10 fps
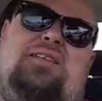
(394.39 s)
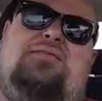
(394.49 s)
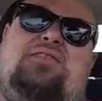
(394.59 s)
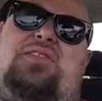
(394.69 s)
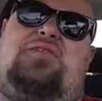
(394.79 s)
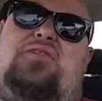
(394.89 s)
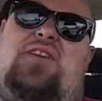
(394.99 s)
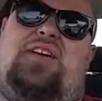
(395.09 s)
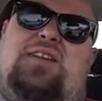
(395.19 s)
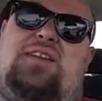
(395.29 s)
What's
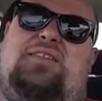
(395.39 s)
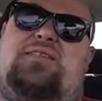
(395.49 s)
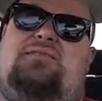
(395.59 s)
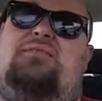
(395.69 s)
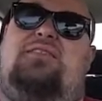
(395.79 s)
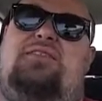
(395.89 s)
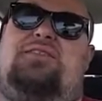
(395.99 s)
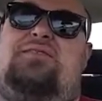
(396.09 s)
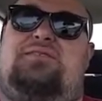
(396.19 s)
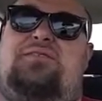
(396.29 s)
funny? Well,
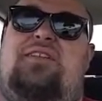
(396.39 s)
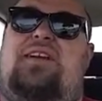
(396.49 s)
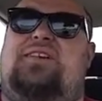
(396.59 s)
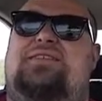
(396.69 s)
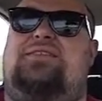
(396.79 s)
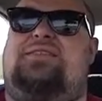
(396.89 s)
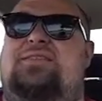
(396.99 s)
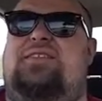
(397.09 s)
it's crazy.